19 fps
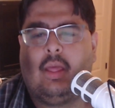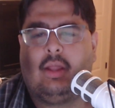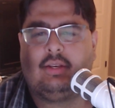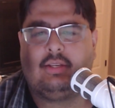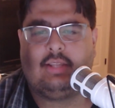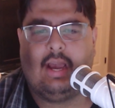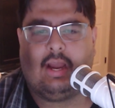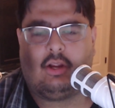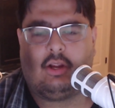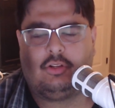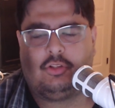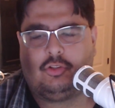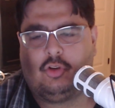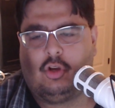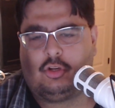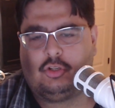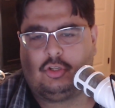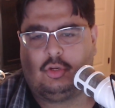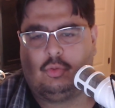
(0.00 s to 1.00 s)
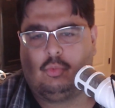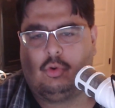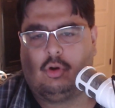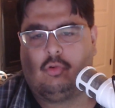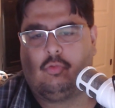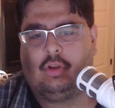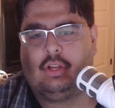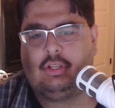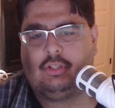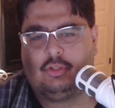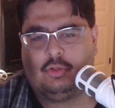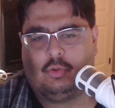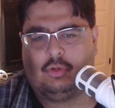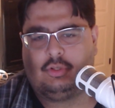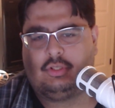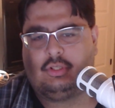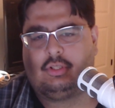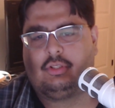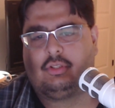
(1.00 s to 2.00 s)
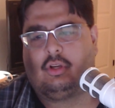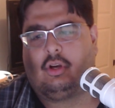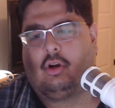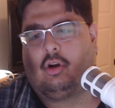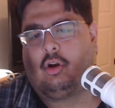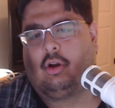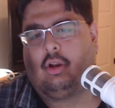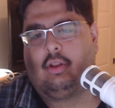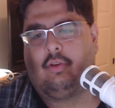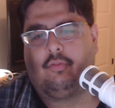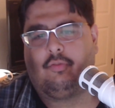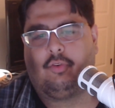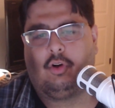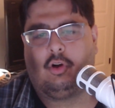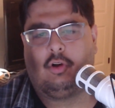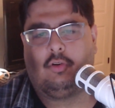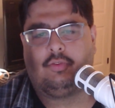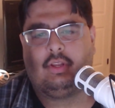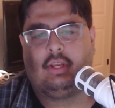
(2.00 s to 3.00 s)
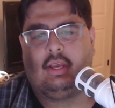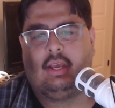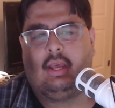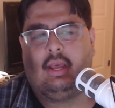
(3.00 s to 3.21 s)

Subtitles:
deck construction where resources are involved.